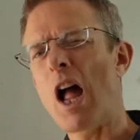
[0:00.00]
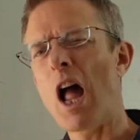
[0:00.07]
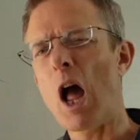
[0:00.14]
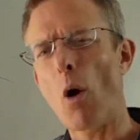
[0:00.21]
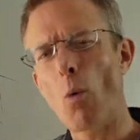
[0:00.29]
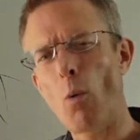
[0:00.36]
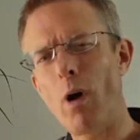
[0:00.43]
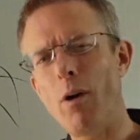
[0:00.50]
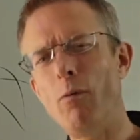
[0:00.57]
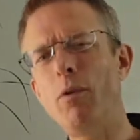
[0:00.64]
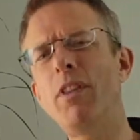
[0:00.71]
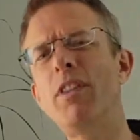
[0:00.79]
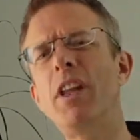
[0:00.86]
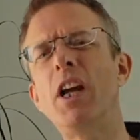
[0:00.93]
And when
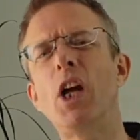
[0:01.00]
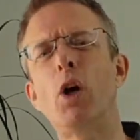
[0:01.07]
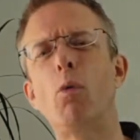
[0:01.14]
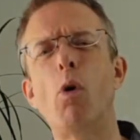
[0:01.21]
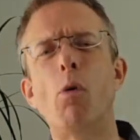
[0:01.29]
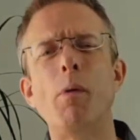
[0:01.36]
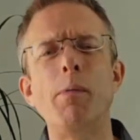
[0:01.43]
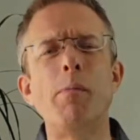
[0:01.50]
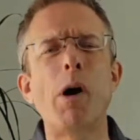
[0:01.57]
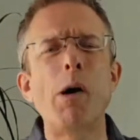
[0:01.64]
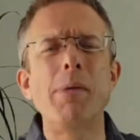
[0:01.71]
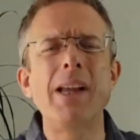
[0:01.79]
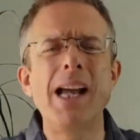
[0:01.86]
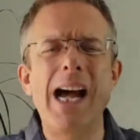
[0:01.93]
we think of what we
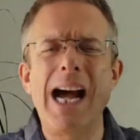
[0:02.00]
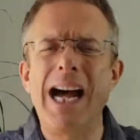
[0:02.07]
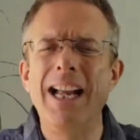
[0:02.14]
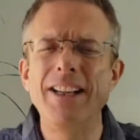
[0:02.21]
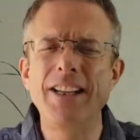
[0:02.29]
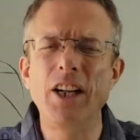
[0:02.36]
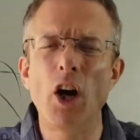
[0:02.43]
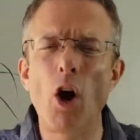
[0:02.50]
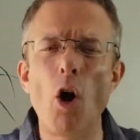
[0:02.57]
might be handing